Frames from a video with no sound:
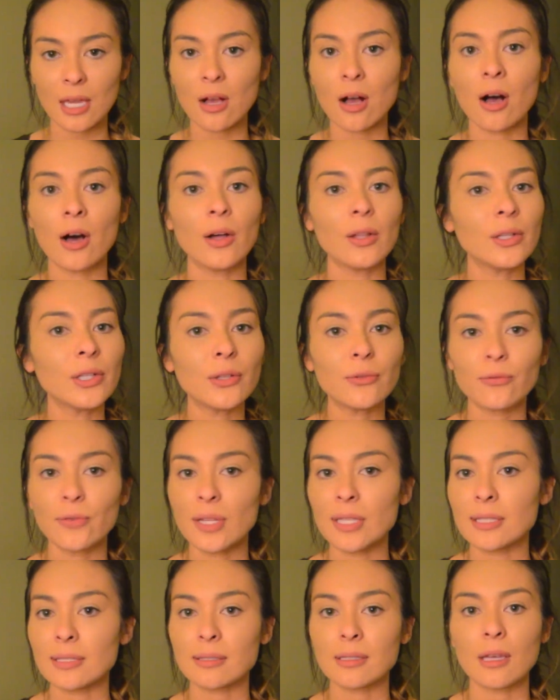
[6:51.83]
all the
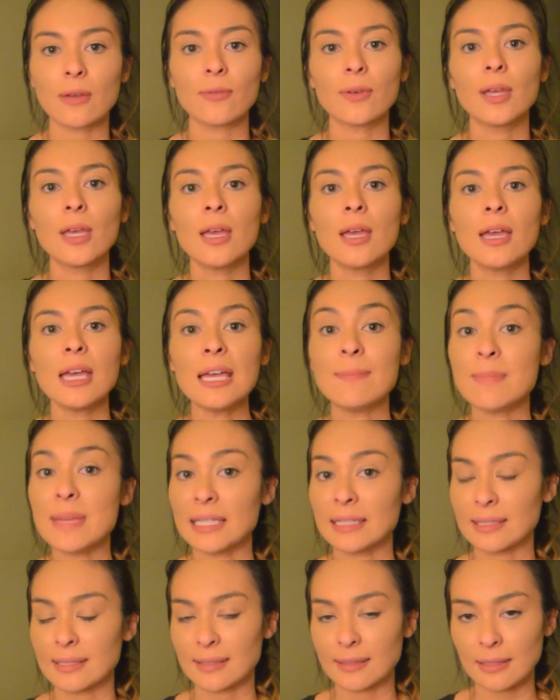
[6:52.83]
fun stuff,
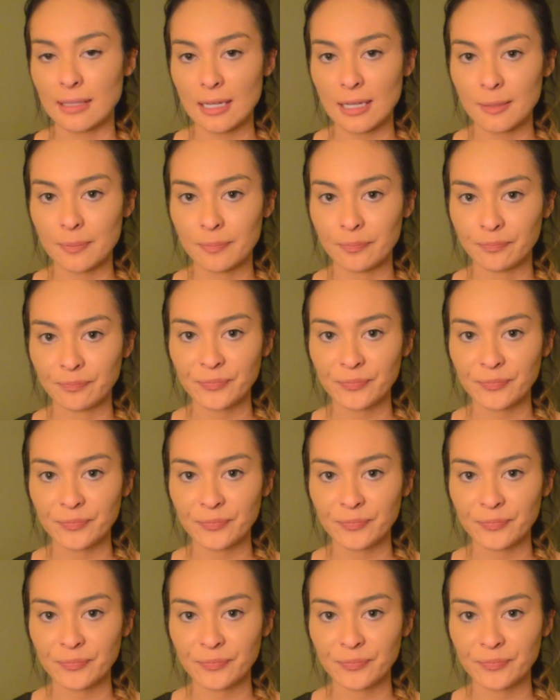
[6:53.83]
immensely.